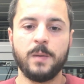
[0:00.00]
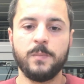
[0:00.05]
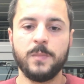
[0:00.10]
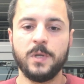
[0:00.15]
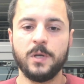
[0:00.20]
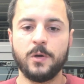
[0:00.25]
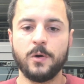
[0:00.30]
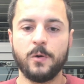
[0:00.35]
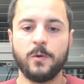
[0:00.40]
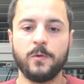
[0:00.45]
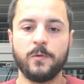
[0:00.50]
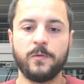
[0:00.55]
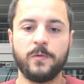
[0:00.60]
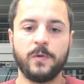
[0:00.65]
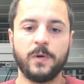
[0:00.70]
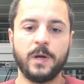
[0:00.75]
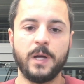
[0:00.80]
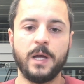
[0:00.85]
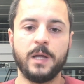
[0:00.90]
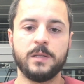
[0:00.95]

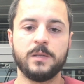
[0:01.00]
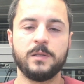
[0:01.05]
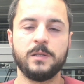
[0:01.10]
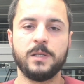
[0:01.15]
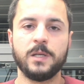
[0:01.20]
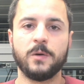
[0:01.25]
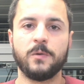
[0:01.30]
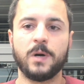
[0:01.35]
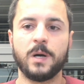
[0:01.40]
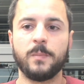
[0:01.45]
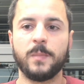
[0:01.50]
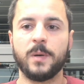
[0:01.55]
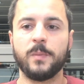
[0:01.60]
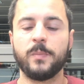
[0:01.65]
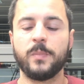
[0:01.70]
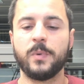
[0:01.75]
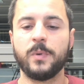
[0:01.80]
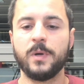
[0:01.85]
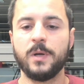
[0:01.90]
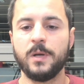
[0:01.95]
mnikov at
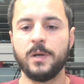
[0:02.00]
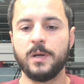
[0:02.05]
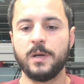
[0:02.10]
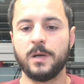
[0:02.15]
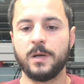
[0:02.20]
thealarmapp